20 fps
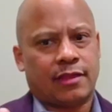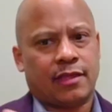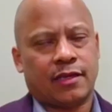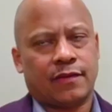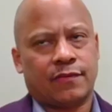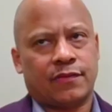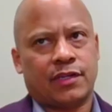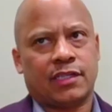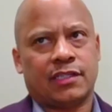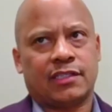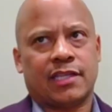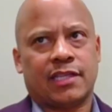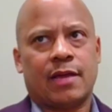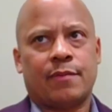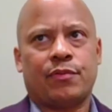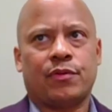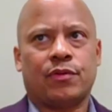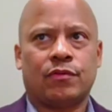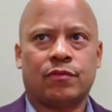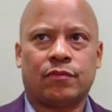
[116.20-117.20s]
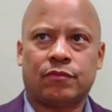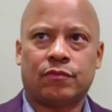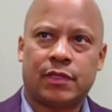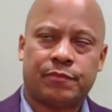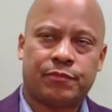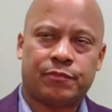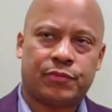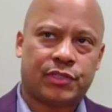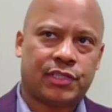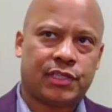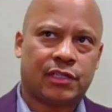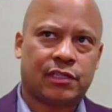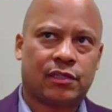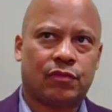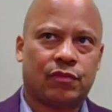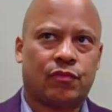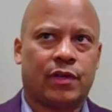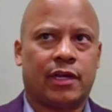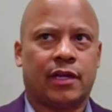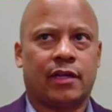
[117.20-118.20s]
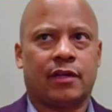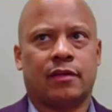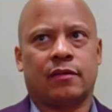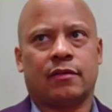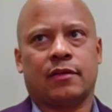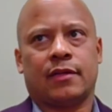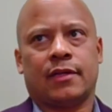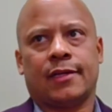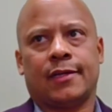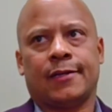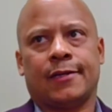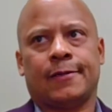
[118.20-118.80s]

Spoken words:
I think of an example in particular where